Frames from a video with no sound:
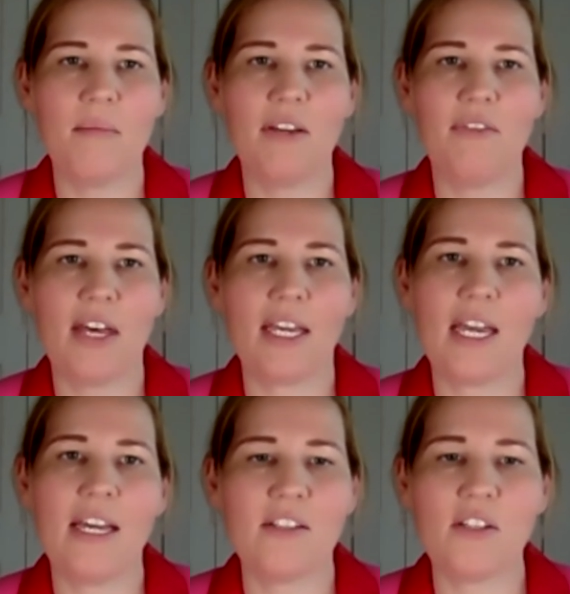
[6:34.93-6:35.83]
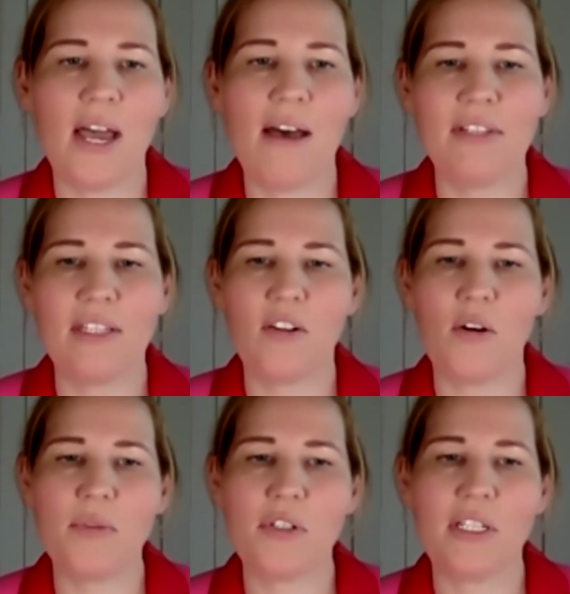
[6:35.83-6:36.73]
if they can. So having that
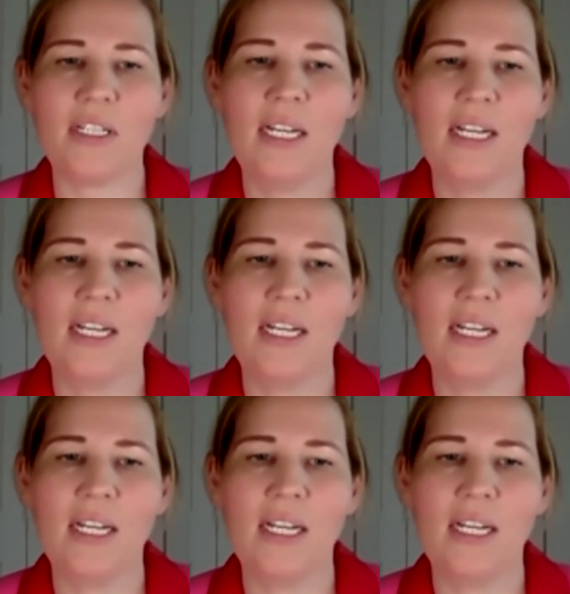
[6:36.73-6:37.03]
option.